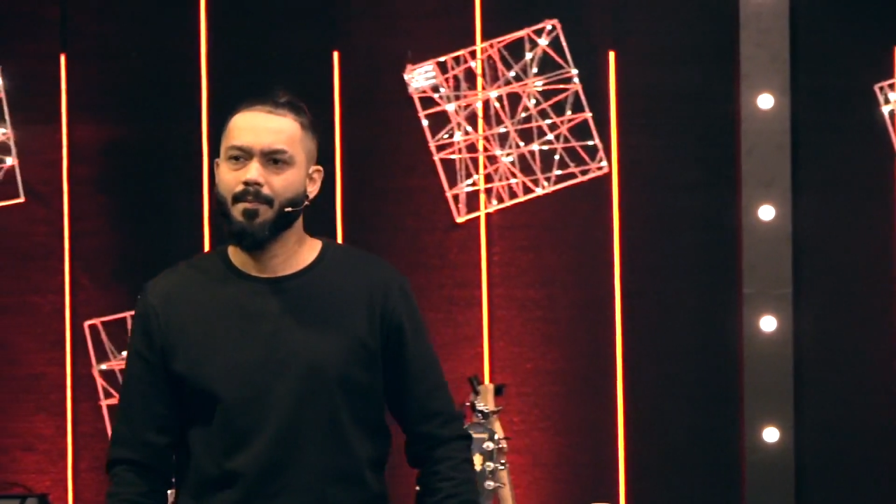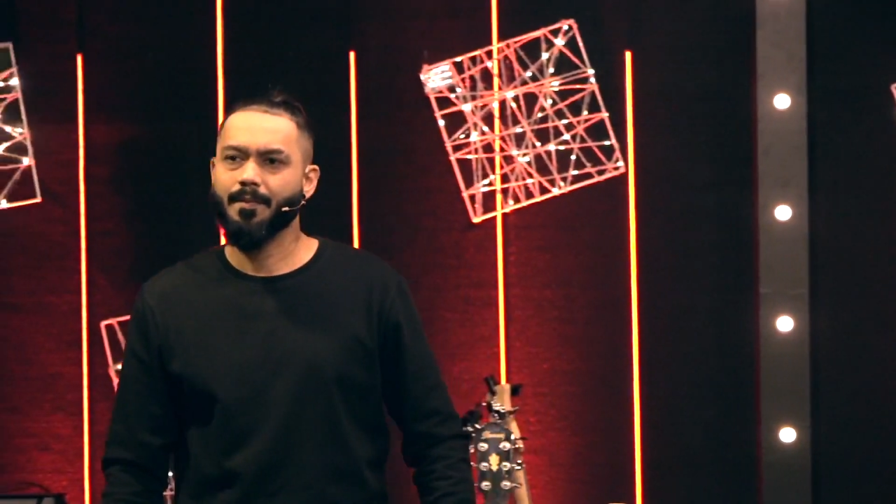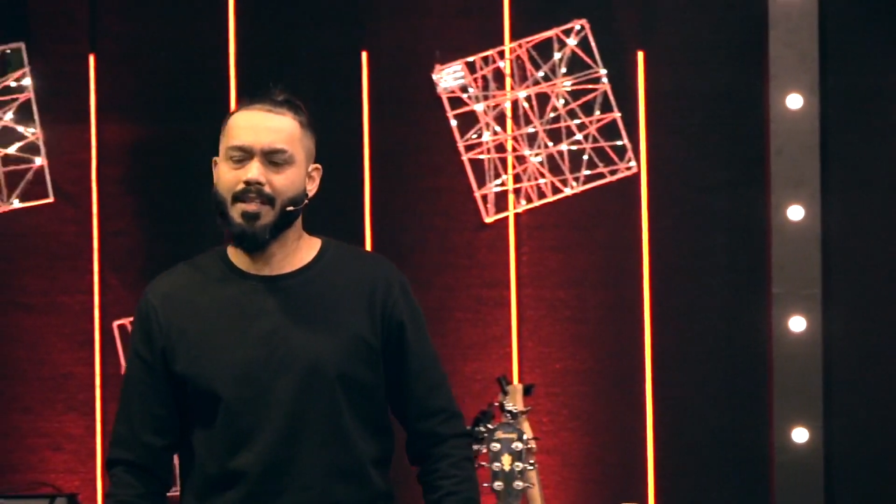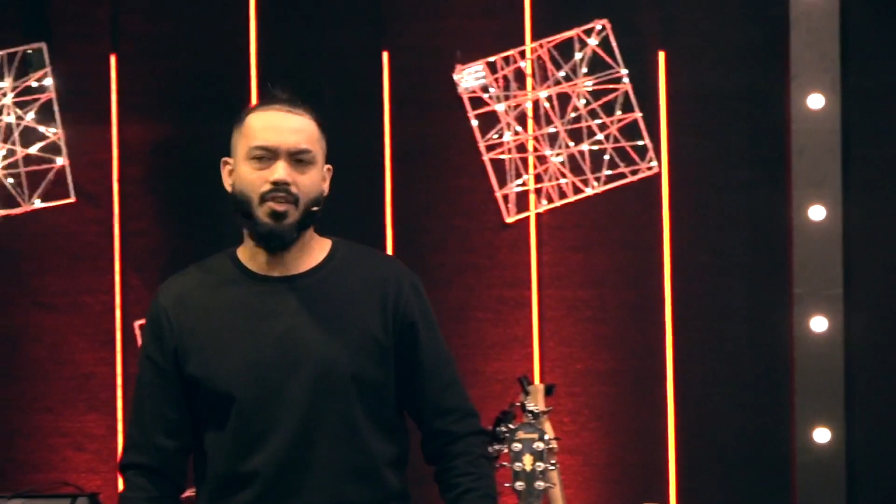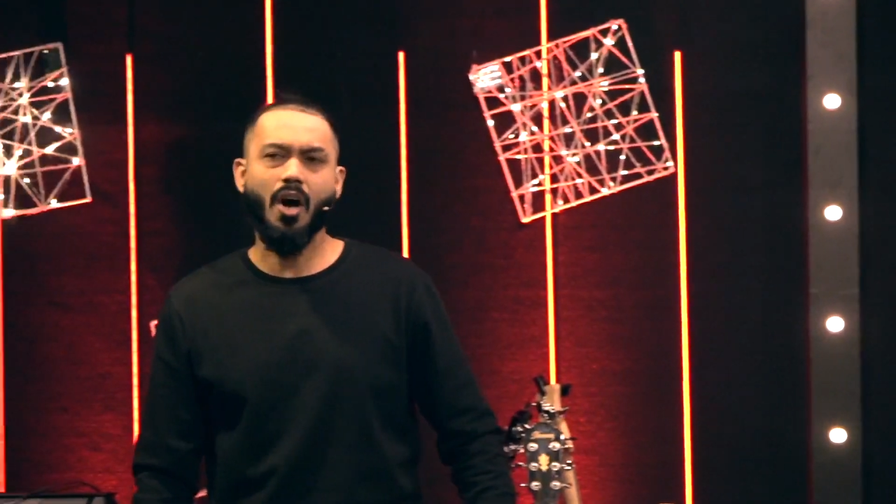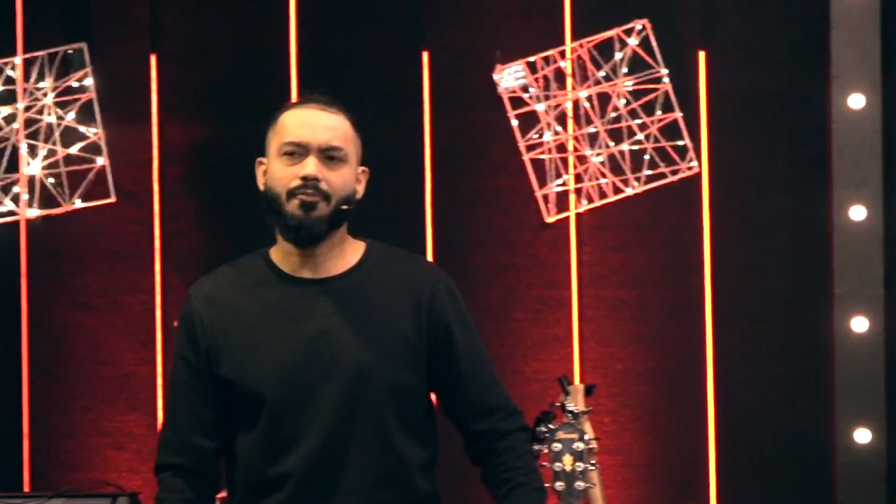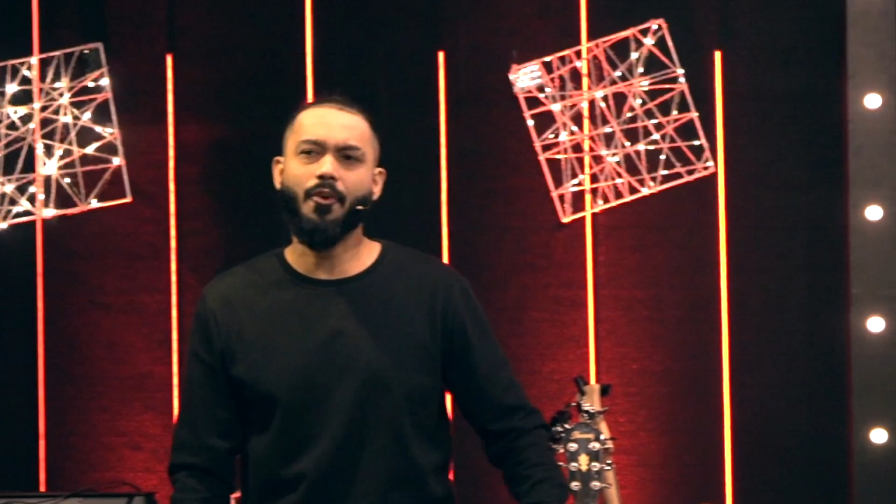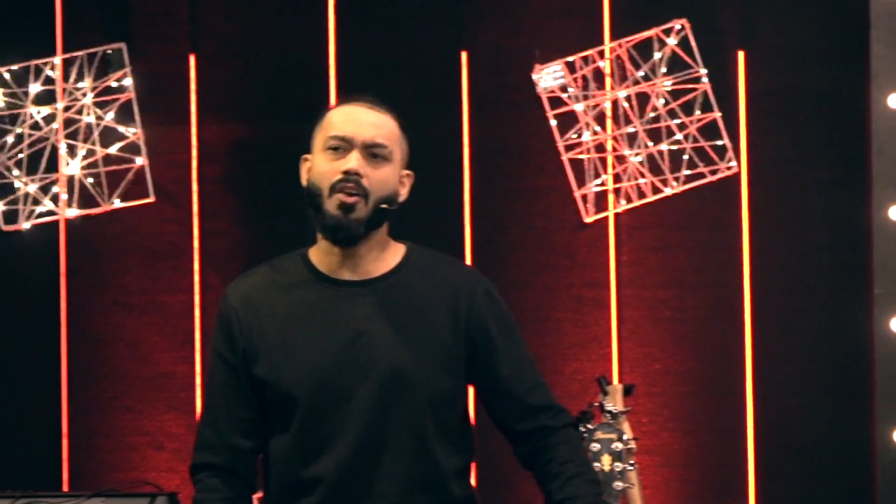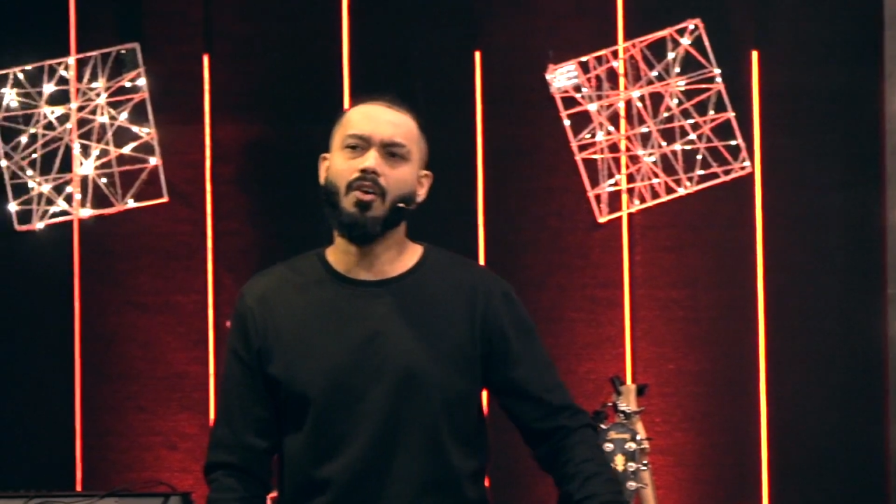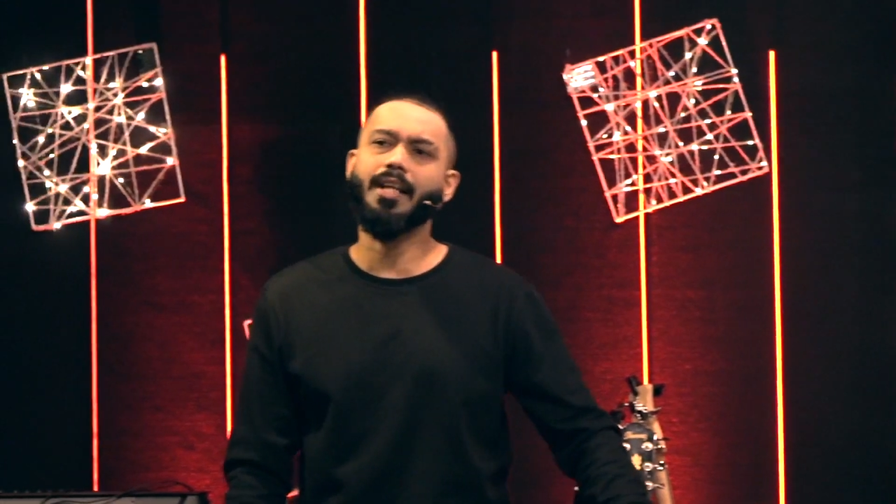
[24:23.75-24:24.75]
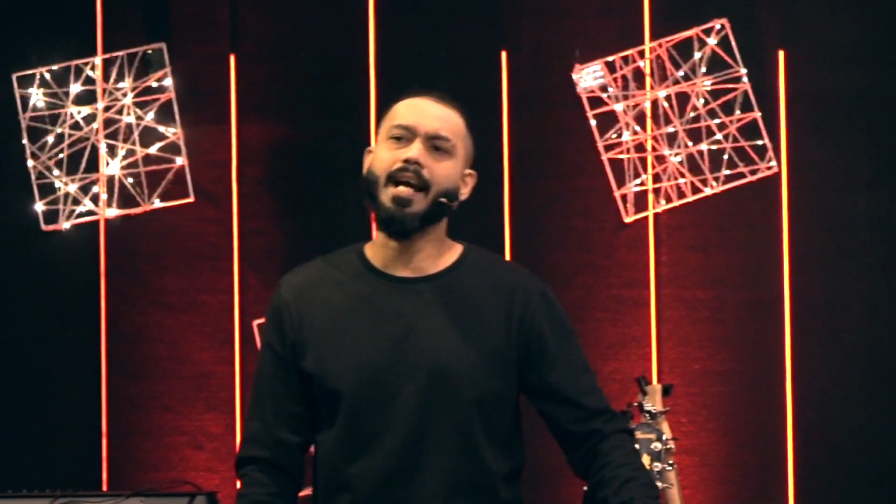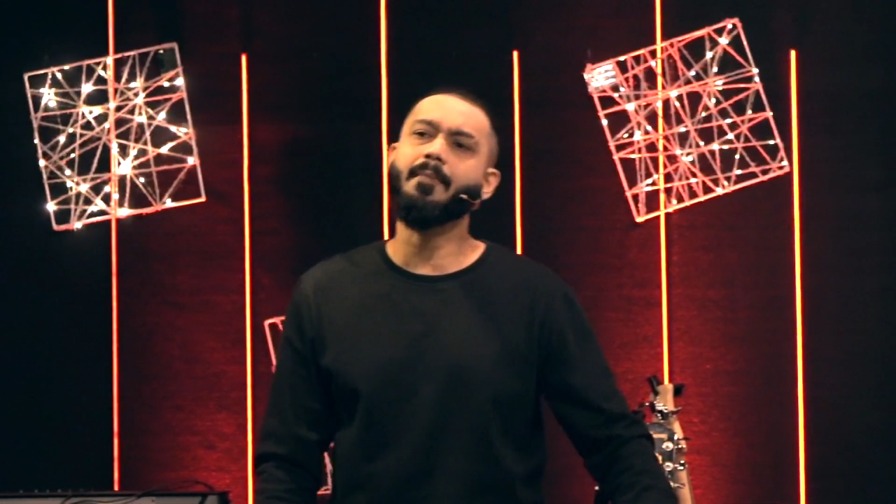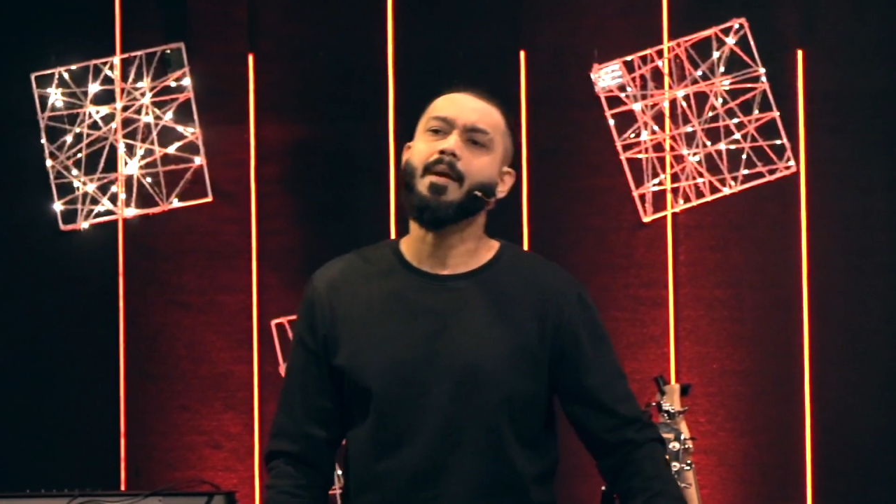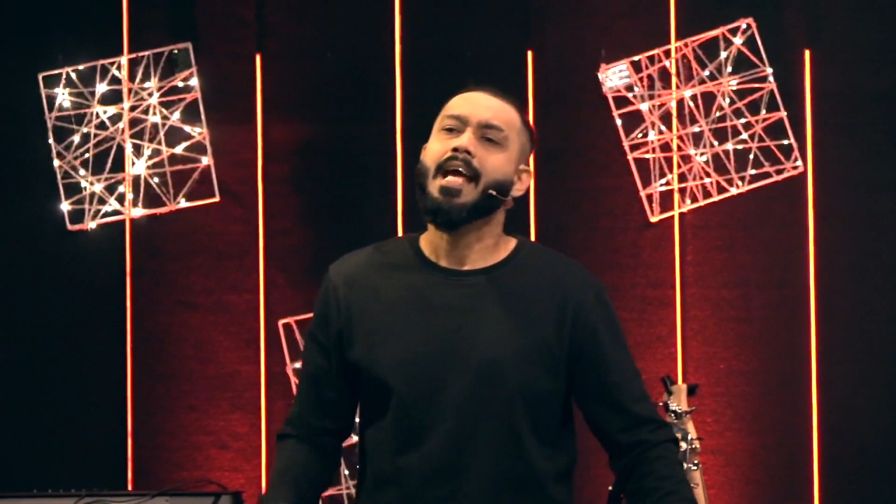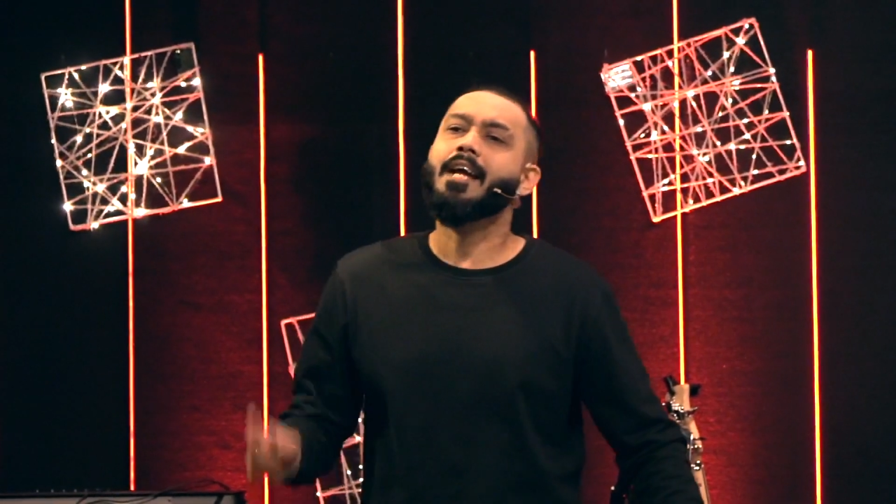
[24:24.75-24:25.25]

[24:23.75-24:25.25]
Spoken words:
Does God follow time?